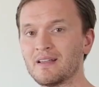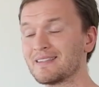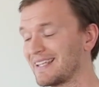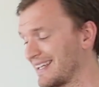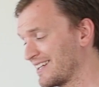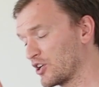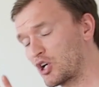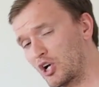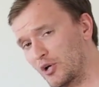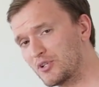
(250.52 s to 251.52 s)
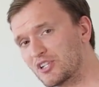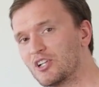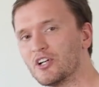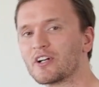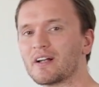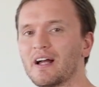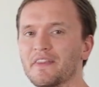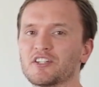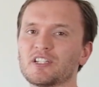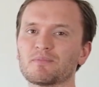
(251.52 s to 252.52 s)
Taking a closer look at
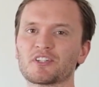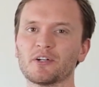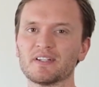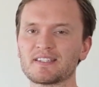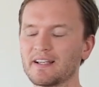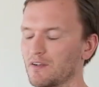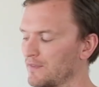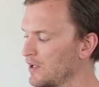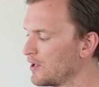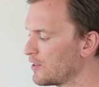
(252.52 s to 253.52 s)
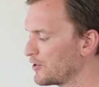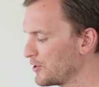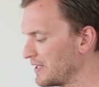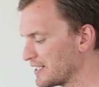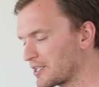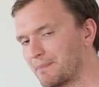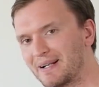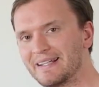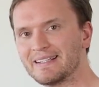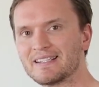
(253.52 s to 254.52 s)
the chip to go itself, the unit is
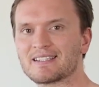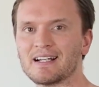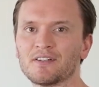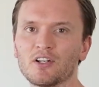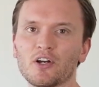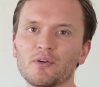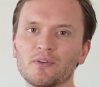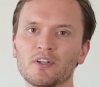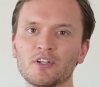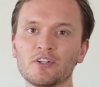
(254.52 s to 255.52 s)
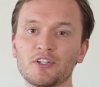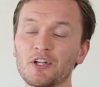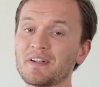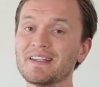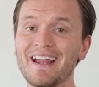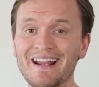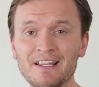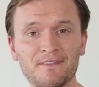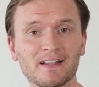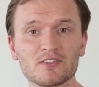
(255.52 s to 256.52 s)
completely standalone. You don't need
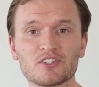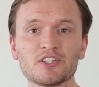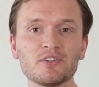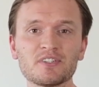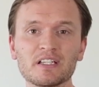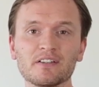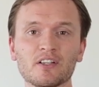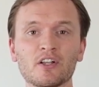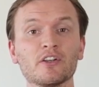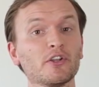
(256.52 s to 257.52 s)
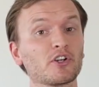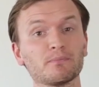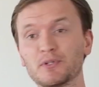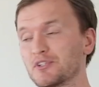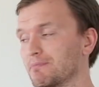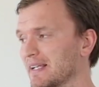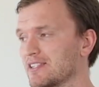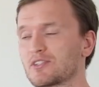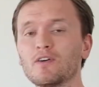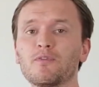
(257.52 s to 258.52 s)
anything else to use it, no
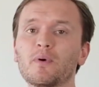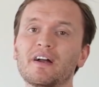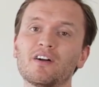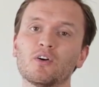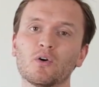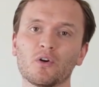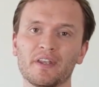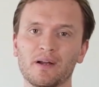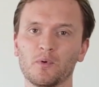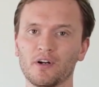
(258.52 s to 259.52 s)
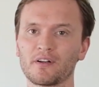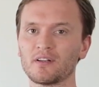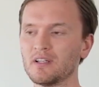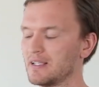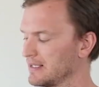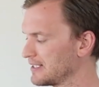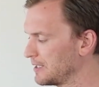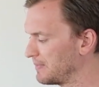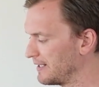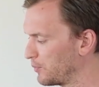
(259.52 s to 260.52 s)
computer-based software or network.
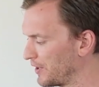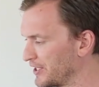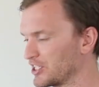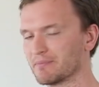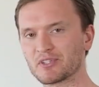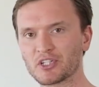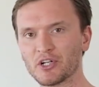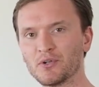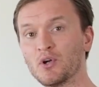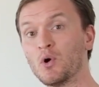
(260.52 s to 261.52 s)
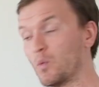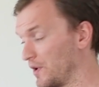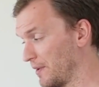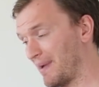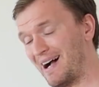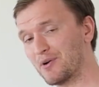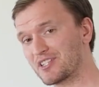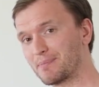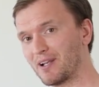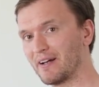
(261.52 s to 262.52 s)
Simply one chip to go with a power
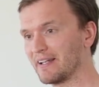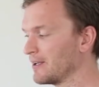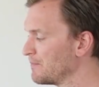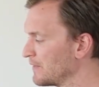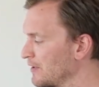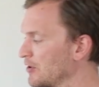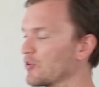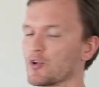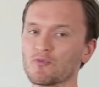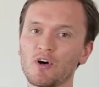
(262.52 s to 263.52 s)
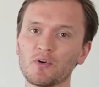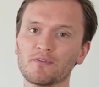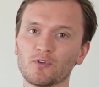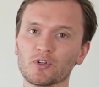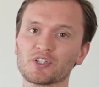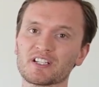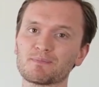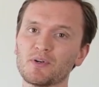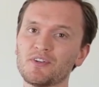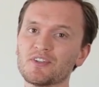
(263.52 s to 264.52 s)
supply, your roll of raw
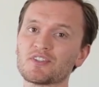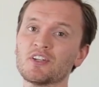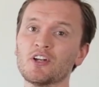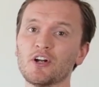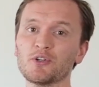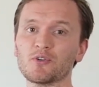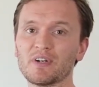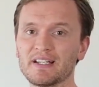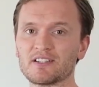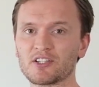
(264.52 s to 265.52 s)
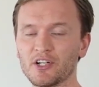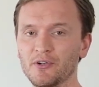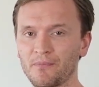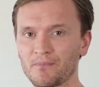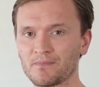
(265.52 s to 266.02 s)
transponders, and you're ready to go.